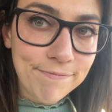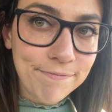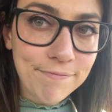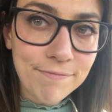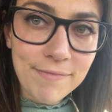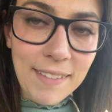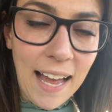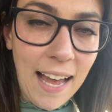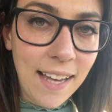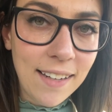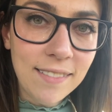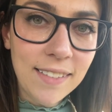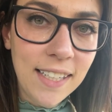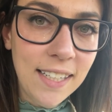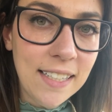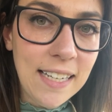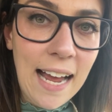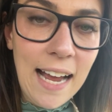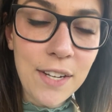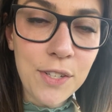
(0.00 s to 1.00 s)

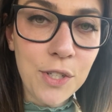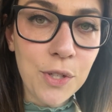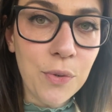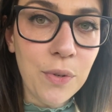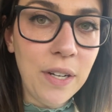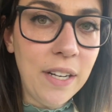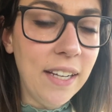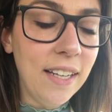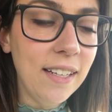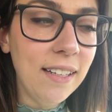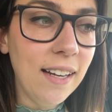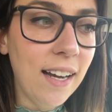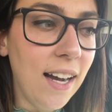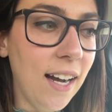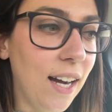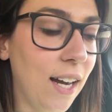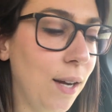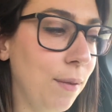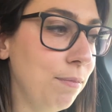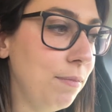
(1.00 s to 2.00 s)
not doing it.
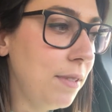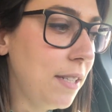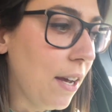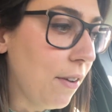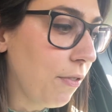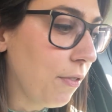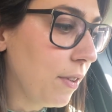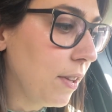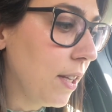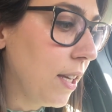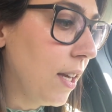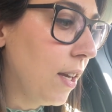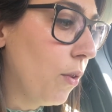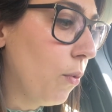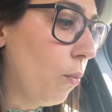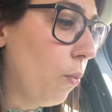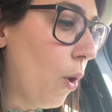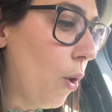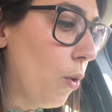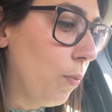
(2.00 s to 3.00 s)
Definitely
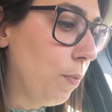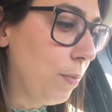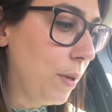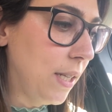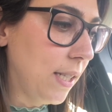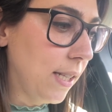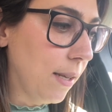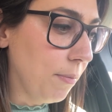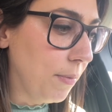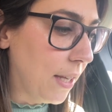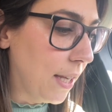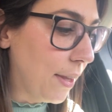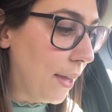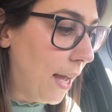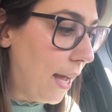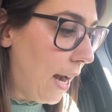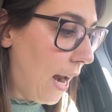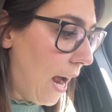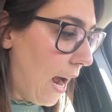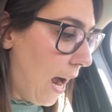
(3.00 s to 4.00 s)
won't be something
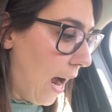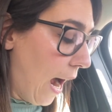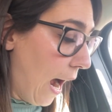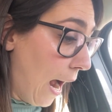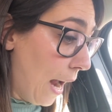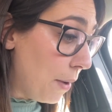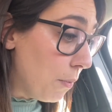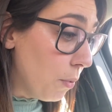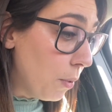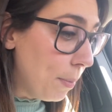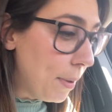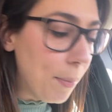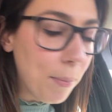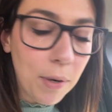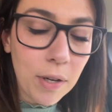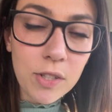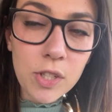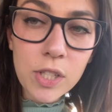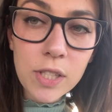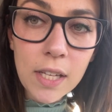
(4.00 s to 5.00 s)
that I will be
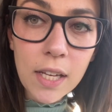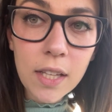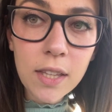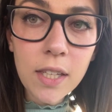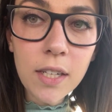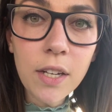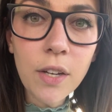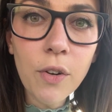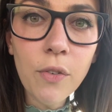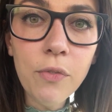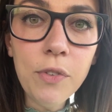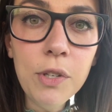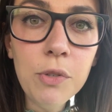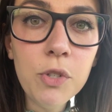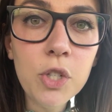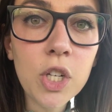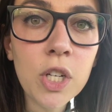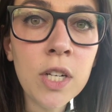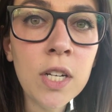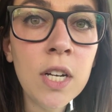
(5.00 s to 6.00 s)
purchasing in the near
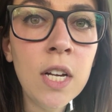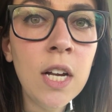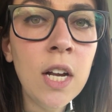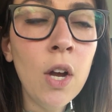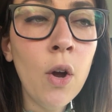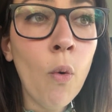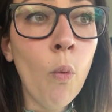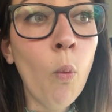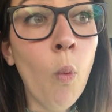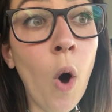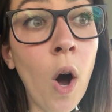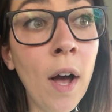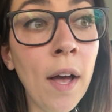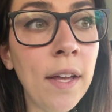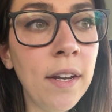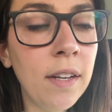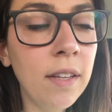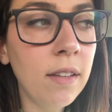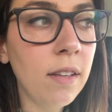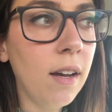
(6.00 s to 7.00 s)
future.
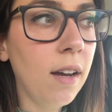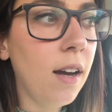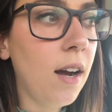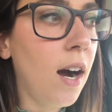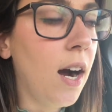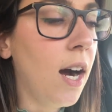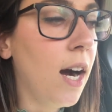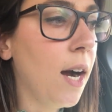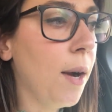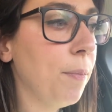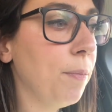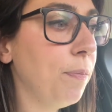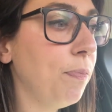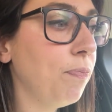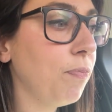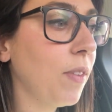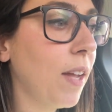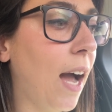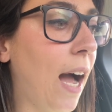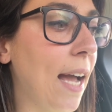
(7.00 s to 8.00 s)
One,
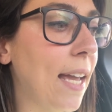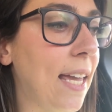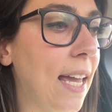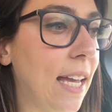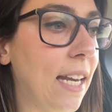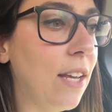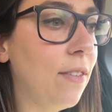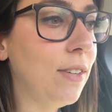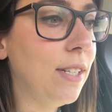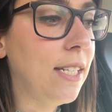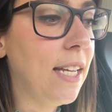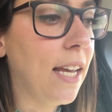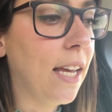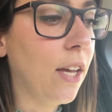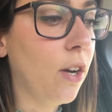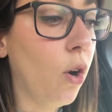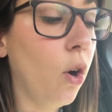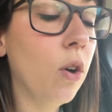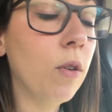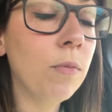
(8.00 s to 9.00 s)
I can't even take
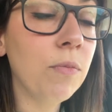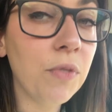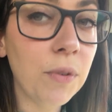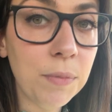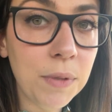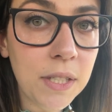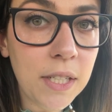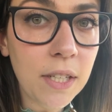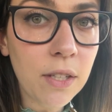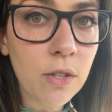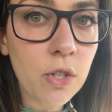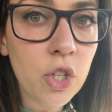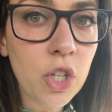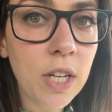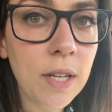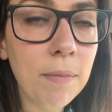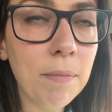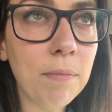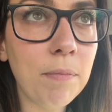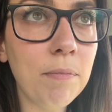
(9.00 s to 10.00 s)
it home from the
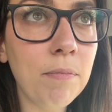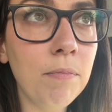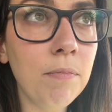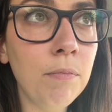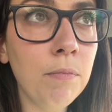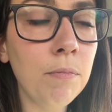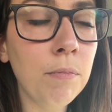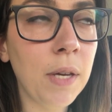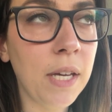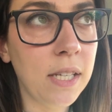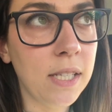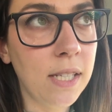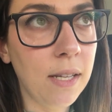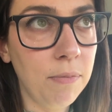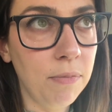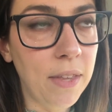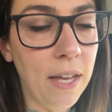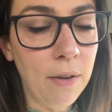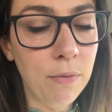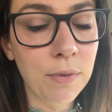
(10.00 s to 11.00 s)
dealership because
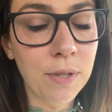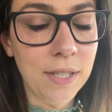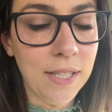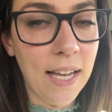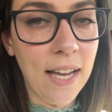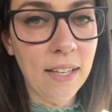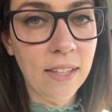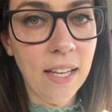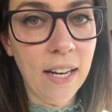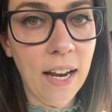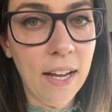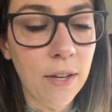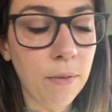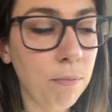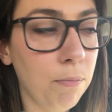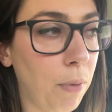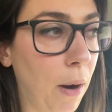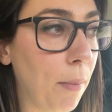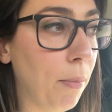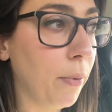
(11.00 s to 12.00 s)
they were saying that I
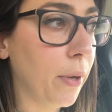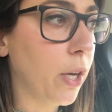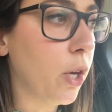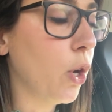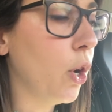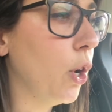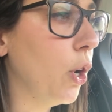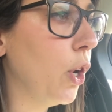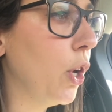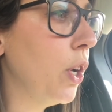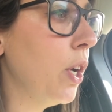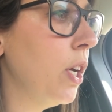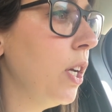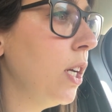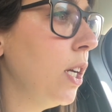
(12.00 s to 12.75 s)
probably could,